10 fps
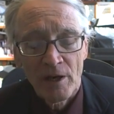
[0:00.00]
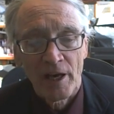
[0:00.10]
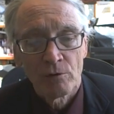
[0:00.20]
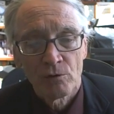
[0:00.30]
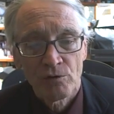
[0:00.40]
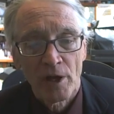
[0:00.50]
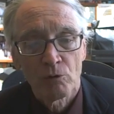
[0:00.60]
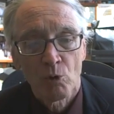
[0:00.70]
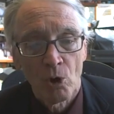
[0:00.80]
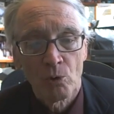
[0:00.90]
and
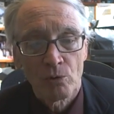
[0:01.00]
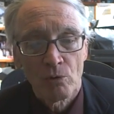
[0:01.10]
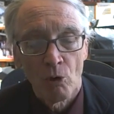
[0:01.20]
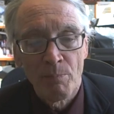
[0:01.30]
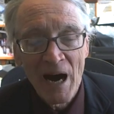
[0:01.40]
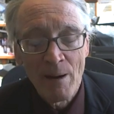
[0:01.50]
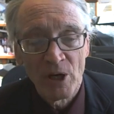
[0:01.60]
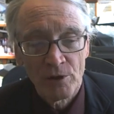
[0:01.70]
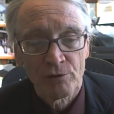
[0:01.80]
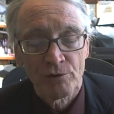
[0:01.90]
said, quote,
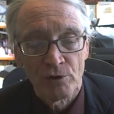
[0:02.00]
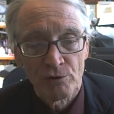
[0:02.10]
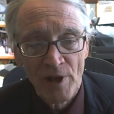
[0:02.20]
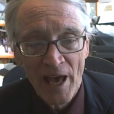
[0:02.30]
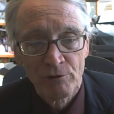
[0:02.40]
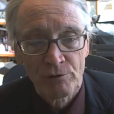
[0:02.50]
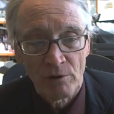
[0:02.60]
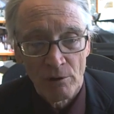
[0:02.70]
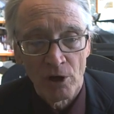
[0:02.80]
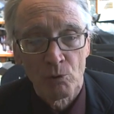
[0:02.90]
Obama is a
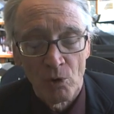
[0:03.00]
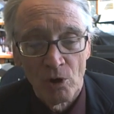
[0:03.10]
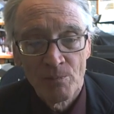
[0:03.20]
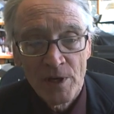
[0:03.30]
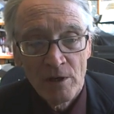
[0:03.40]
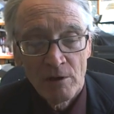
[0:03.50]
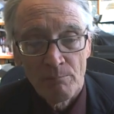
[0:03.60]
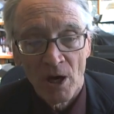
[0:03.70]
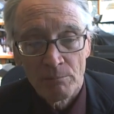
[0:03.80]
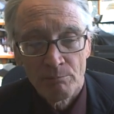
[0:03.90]
disaster, unquote.
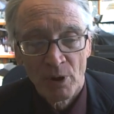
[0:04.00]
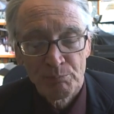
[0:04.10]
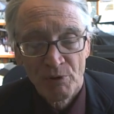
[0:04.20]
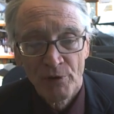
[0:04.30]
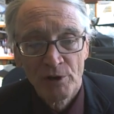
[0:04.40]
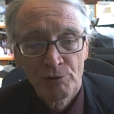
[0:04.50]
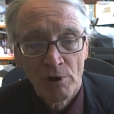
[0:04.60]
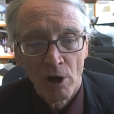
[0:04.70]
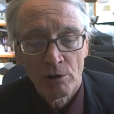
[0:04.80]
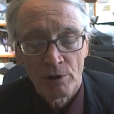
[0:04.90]
But
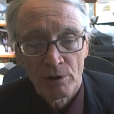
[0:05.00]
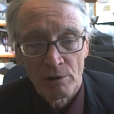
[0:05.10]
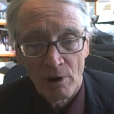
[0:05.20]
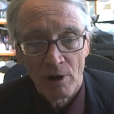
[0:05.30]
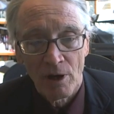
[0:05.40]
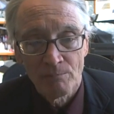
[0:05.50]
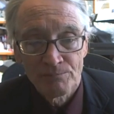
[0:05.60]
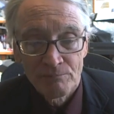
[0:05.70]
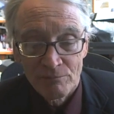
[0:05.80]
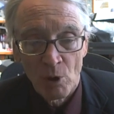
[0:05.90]
Professor Unger,
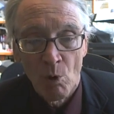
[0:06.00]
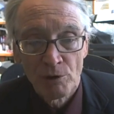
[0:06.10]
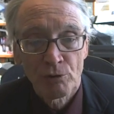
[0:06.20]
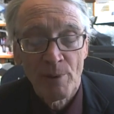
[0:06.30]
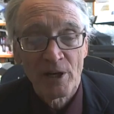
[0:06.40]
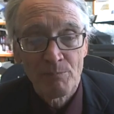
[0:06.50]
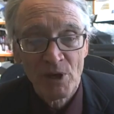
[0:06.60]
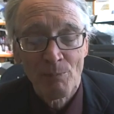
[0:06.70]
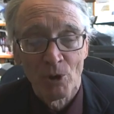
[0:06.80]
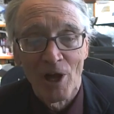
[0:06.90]
there weren't too many
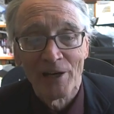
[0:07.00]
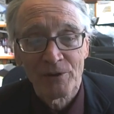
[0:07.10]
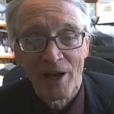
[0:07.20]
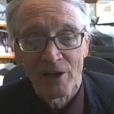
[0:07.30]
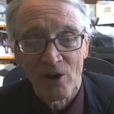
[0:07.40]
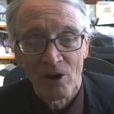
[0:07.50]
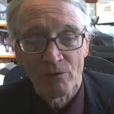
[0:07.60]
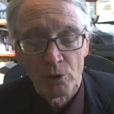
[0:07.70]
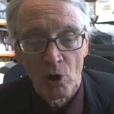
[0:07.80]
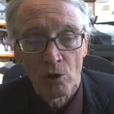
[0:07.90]
people like that at
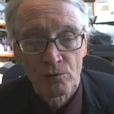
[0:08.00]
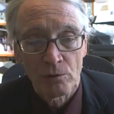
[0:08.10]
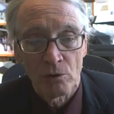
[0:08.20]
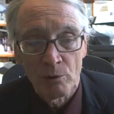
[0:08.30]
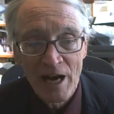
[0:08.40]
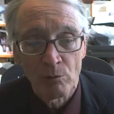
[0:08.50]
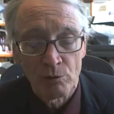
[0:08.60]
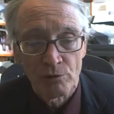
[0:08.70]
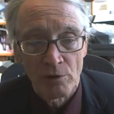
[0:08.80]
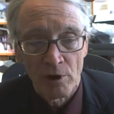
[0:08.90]
Harvard Law School when I
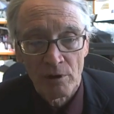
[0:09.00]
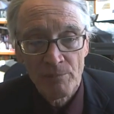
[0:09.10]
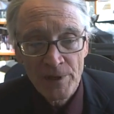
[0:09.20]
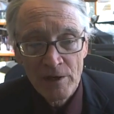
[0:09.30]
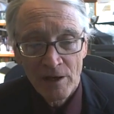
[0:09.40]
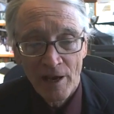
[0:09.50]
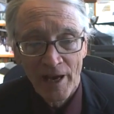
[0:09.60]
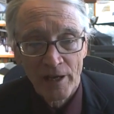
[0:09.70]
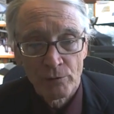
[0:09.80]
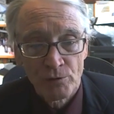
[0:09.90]
was there.
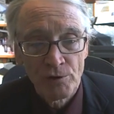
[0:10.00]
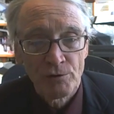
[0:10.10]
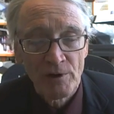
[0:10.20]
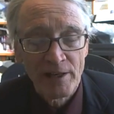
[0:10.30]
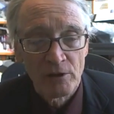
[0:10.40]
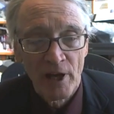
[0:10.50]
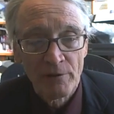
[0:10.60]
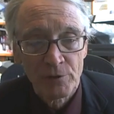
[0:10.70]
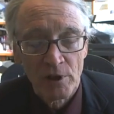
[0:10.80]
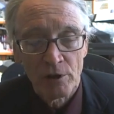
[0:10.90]
And since I
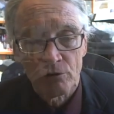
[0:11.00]
left, it